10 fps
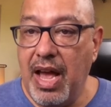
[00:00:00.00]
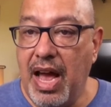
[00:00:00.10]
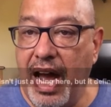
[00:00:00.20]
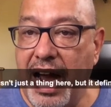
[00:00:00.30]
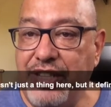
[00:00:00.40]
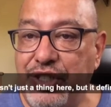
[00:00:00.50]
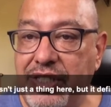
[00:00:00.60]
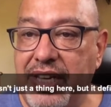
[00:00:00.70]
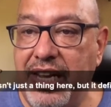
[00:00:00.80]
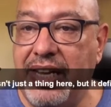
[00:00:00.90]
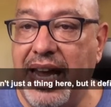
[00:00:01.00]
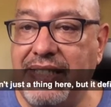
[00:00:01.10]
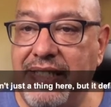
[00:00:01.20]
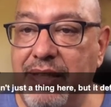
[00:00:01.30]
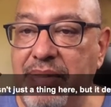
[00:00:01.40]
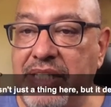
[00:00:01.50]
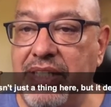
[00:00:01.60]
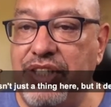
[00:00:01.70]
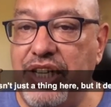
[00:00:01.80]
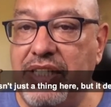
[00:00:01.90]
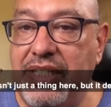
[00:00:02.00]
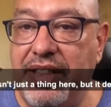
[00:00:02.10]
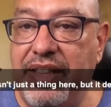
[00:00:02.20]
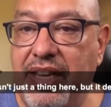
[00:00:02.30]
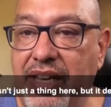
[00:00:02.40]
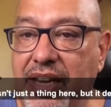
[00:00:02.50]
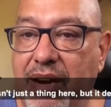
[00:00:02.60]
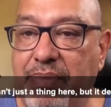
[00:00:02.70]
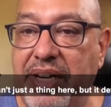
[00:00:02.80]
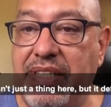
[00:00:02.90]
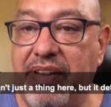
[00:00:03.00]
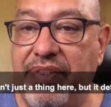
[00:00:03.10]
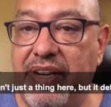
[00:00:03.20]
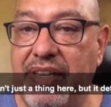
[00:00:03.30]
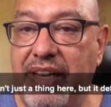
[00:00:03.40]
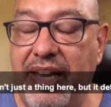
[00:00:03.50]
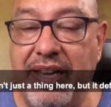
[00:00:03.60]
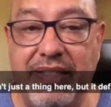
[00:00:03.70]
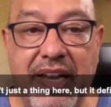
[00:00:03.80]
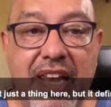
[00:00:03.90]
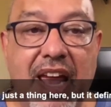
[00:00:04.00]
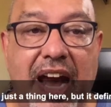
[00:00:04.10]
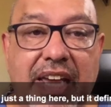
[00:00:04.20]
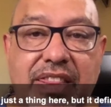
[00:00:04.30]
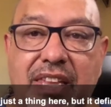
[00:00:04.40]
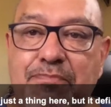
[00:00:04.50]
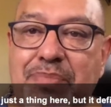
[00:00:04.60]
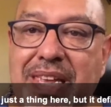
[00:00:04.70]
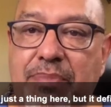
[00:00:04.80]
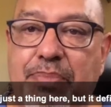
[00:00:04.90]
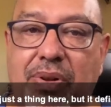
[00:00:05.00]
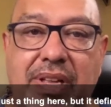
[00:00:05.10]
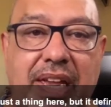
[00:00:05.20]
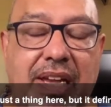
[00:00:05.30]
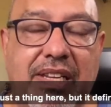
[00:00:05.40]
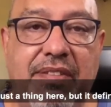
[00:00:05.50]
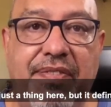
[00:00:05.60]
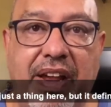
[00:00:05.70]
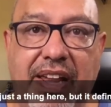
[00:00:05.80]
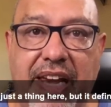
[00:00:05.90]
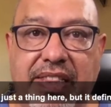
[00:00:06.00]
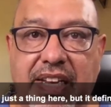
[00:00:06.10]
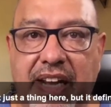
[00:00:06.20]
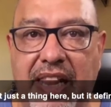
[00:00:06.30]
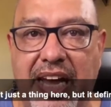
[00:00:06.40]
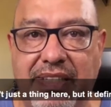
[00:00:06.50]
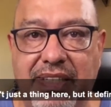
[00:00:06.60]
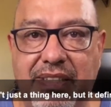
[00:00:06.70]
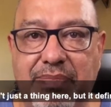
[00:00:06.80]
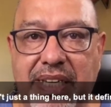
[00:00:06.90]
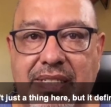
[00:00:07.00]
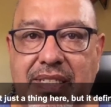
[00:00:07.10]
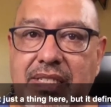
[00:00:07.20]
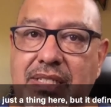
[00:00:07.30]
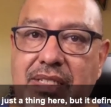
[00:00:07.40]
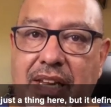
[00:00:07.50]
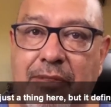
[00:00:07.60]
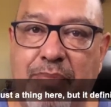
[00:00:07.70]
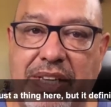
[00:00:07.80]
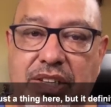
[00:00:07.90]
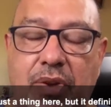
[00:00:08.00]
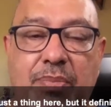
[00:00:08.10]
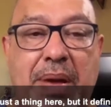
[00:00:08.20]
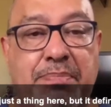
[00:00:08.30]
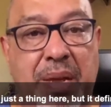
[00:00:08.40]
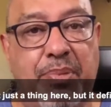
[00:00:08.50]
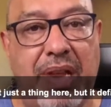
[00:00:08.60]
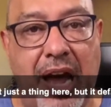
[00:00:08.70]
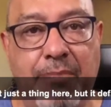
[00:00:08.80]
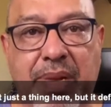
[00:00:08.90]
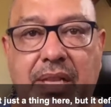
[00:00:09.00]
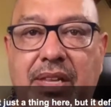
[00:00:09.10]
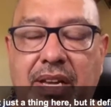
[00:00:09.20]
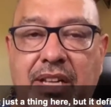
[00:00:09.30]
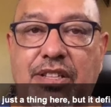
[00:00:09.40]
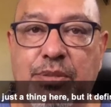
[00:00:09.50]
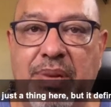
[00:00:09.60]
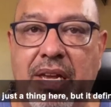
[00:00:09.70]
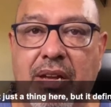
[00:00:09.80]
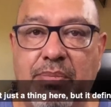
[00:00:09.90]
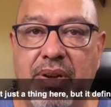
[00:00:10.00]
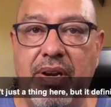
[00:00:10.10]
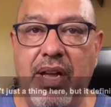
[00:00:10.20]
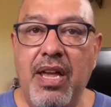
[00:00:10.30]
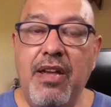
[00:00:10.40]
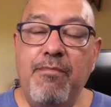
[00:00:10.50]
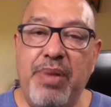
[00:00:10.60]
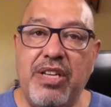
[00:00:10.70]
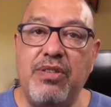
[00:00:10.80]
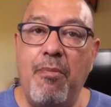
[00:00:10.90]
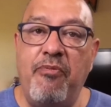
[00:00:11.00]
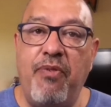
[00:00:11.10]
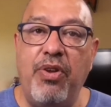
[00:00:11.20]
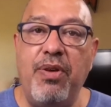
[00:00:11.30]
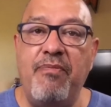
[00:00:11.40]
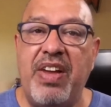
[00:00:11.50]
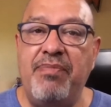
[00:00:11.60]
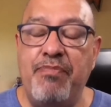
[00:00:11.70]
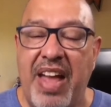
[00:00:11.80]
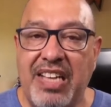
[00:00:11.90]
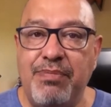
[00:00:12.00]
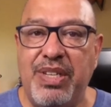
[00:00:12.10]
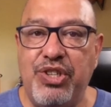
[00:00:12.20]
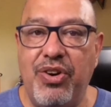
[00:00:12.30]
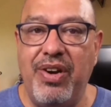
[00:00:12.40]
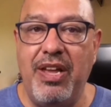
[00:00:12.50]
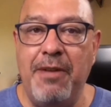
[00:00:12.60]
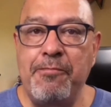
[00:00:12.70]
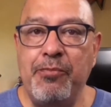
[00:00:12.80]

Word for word: I should say classism isn't just a thing here, but it definitely is. I think people, Kelly, forget that classism exists in Mexico. By people, I mean the English-speaking community, because for the vast majority